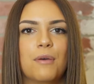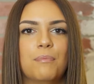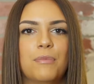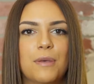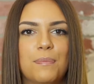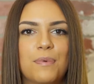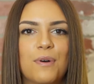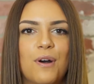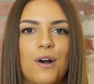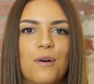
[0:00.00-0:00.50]

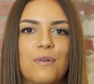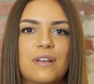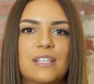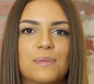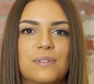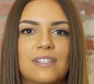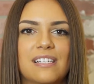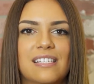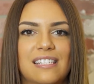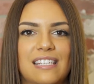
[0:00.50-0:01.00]
People always
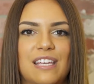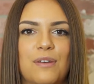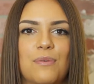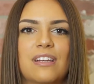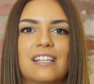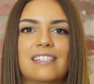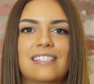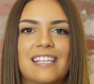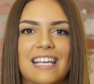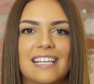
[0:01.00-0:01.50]
want to see
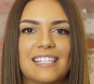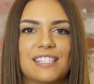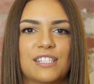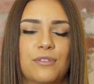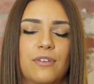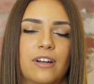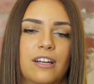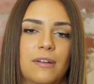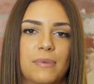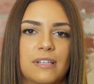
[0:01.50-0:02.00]
what it takes
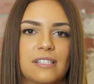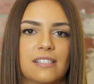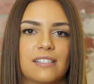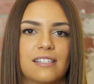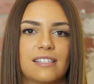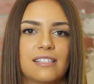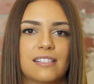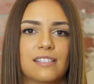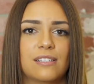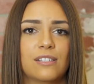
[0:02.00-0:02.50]
to run a
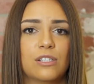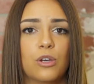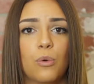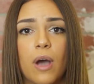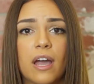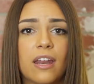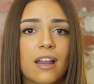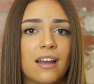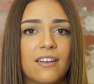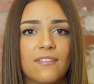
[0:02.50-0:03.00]
business, so
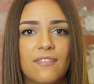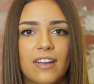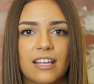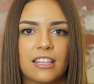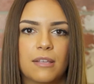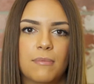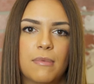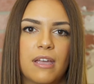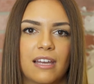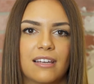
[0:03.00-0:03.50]
why not
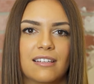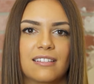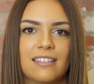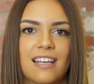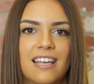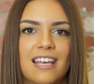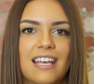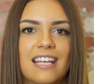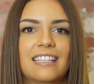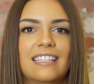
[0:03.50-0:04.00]
invite them in?